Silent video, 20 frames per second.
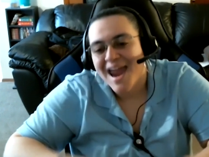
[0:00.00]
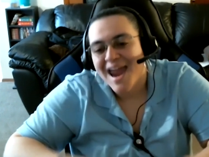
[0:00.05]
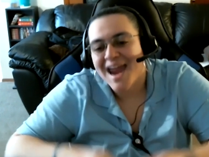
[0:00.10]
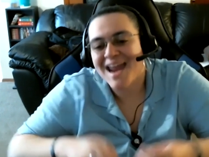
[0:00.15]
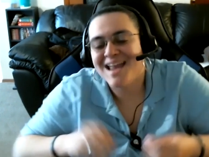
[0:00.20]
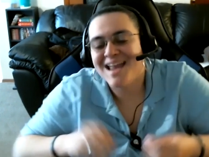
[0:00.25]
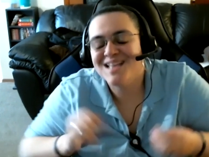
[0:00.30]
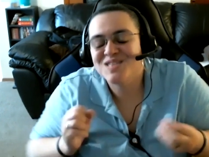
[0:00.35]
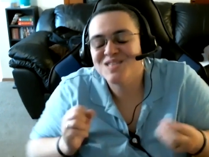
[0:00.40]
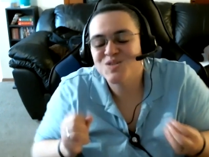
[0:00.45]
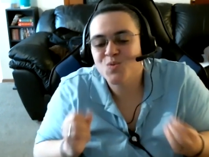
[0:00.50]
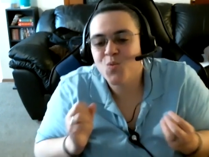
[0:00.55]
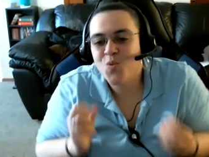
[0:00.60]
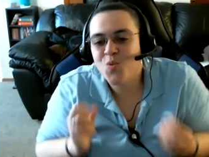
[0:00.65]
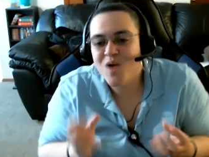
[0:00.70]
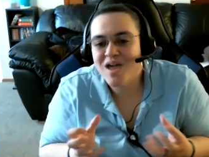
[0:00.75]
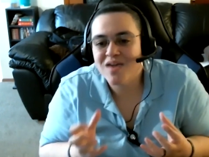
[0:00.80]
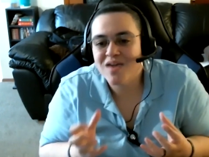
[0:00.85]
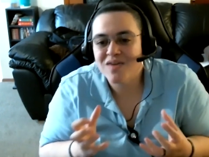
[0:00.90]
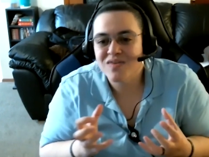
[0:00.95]
It's
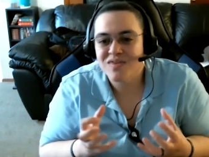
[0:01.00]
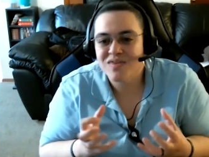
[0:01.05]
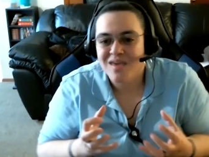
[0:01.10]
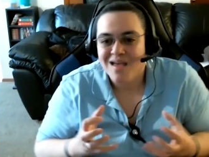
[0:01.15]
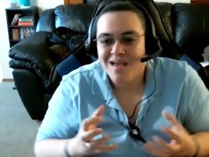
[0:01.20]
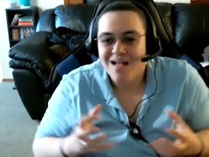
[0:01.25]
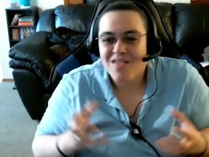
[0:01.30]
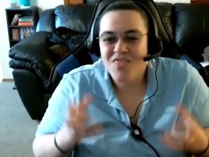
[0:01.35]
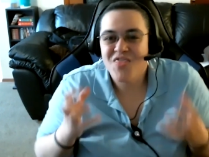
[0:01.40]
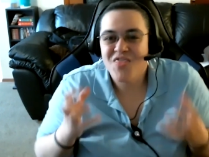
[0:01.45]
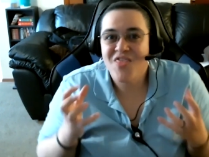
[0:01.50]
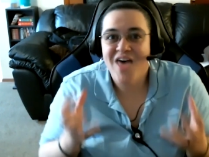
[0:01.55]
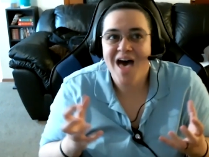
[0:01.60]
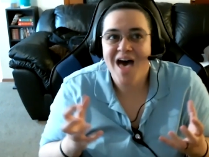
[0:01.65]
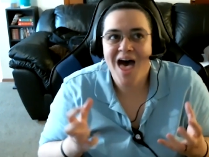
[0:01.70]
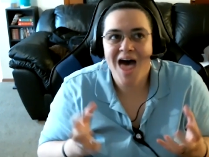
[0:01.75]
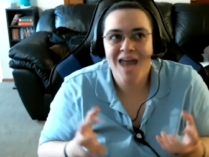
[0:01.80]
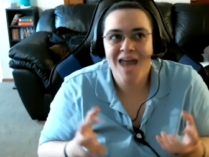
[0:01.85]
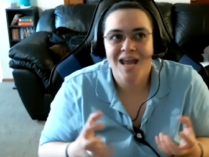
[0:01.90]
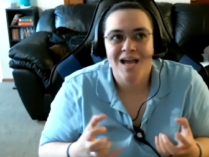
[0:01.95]
with
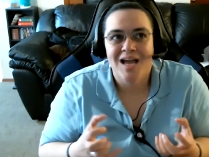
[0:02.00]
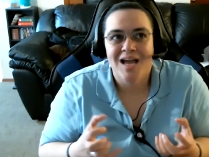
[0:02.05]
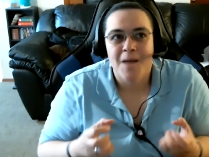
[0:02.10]
that